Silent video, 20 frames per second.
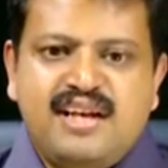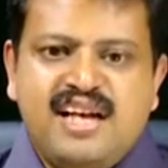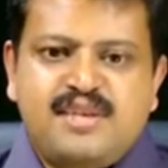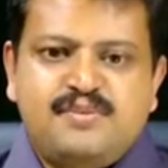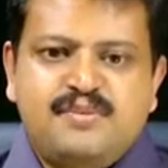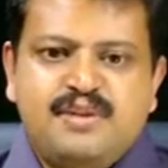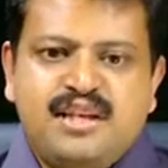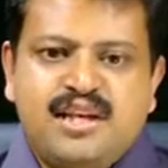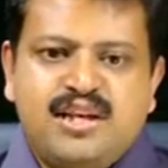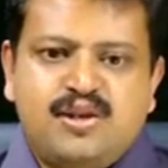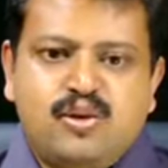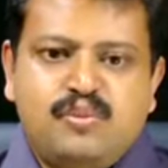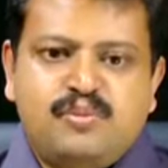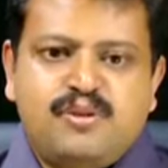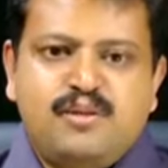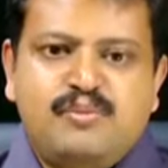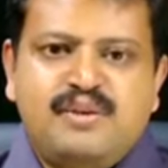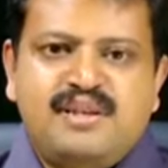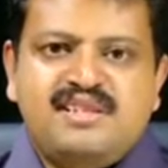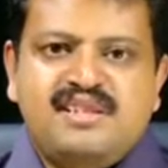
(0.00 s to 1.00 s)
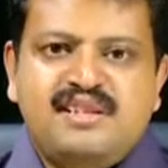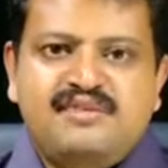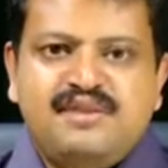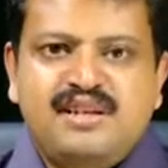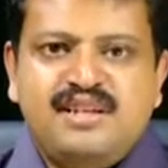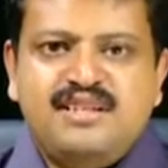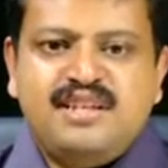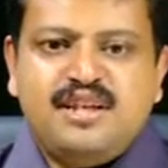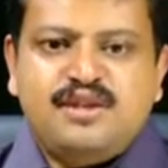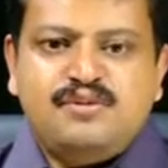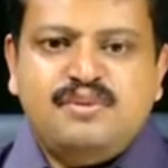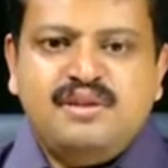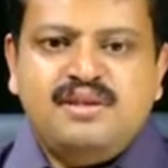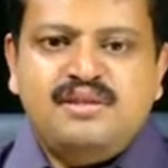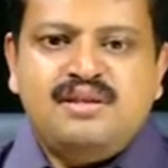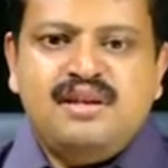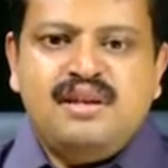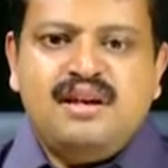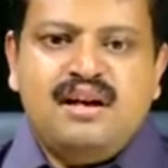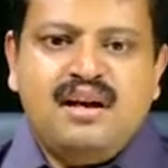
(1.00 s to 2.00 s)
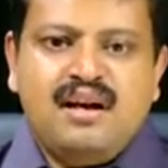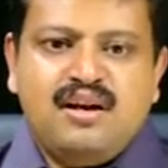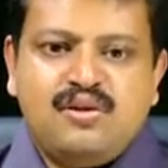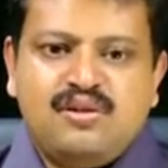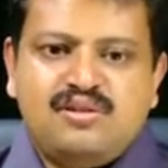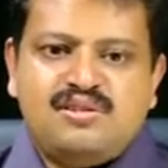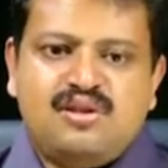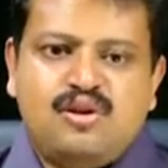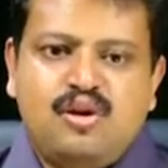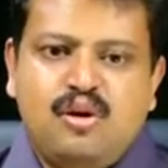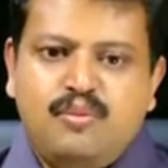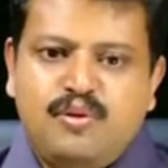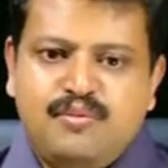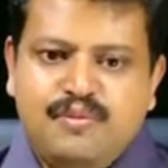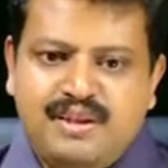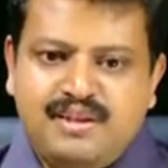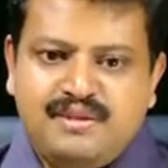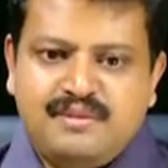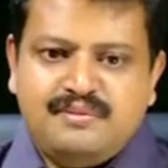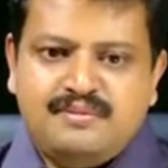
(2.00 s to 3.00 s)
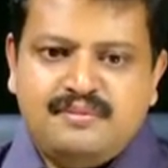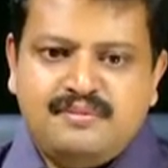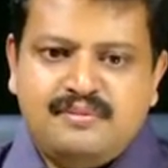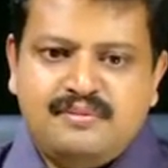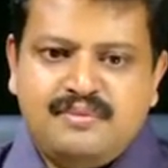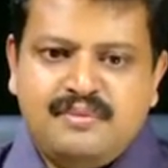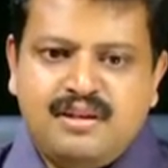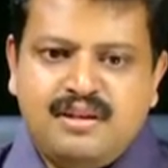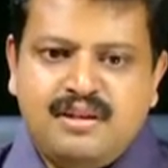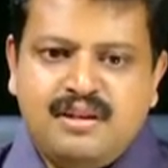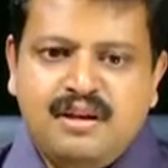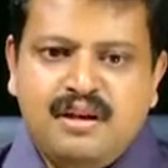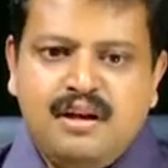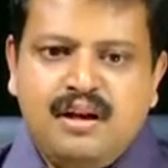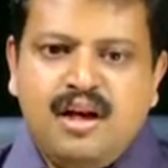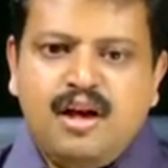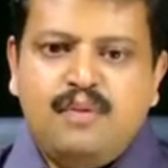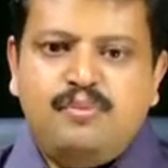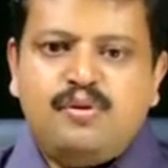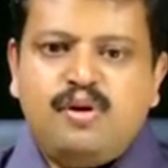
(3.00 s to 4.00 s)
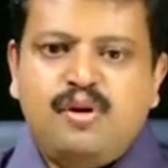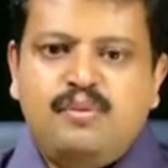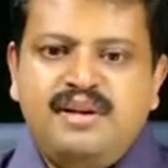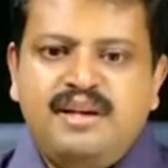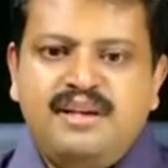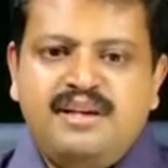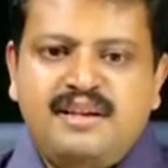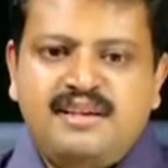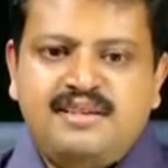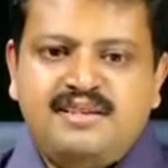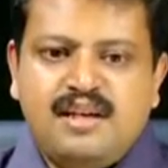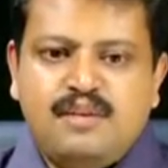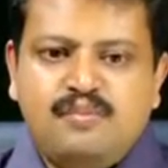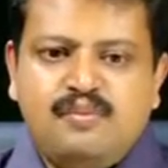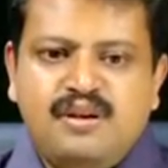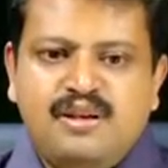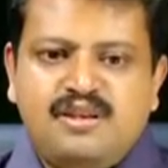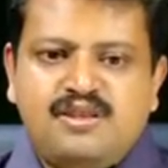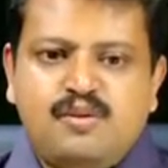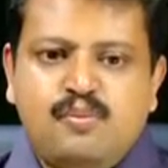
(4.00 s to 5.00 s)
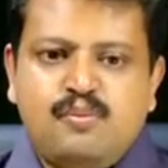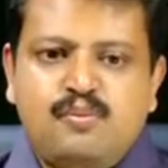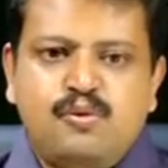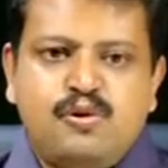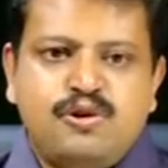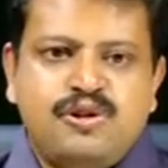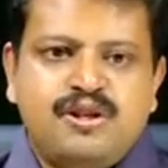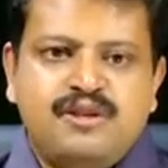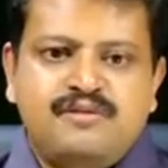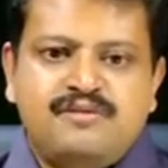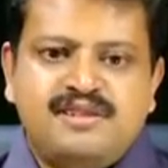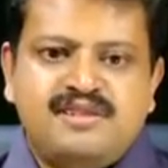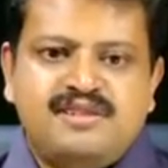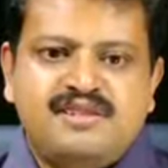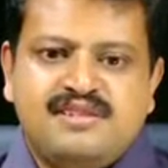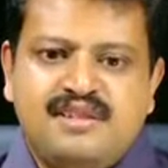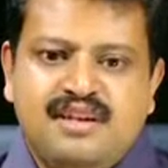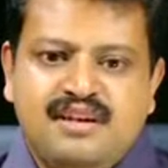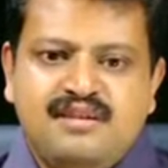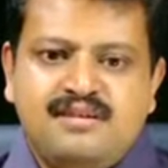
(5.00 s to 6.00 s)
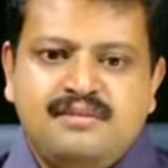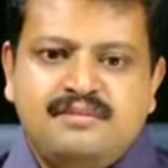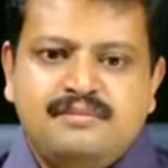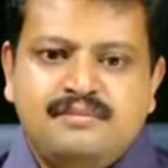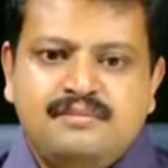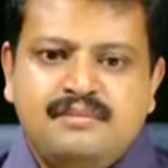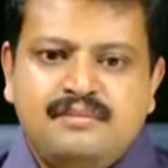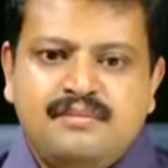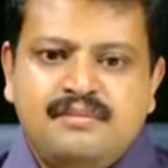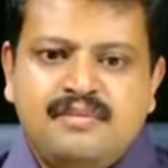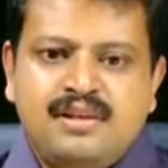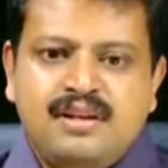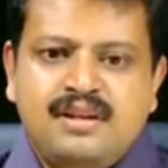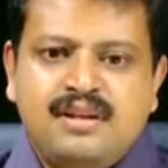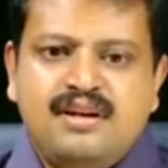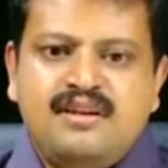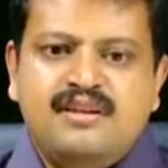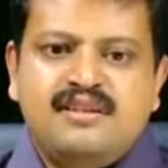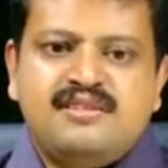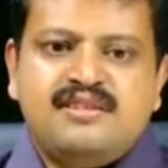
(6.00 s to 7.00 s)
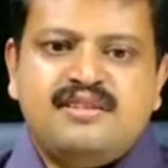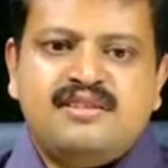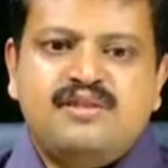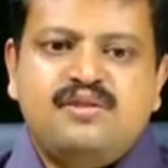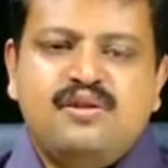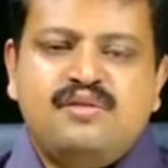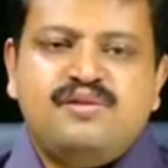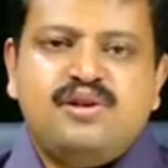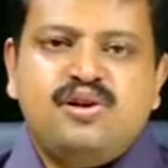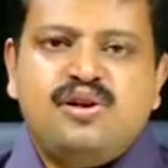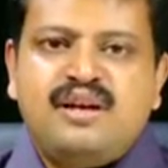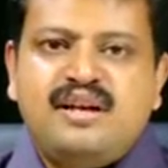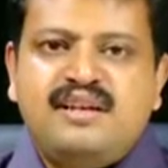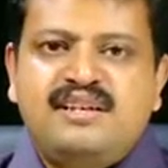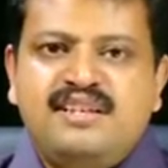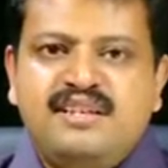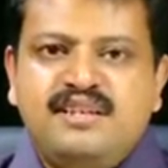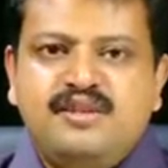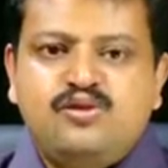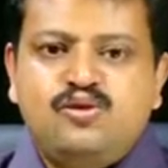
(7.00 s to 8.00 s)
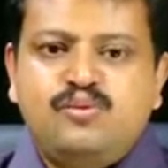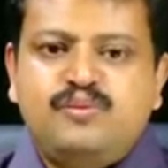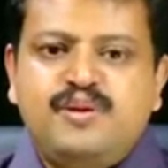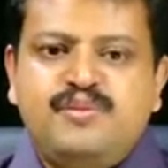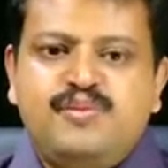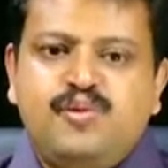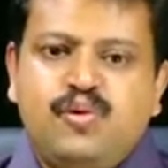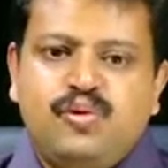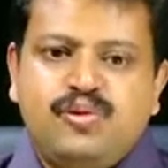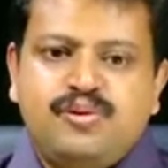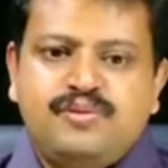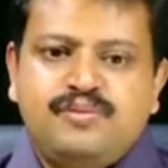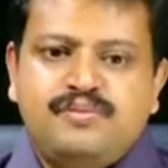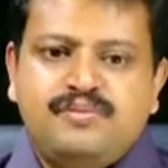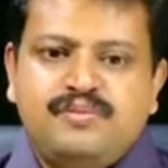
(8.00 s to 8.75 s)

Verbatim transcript: has been adopted by several judgments across the Commonwealth. A prominent example is Boucher versus R, a decision of the Canadian Supreme Court.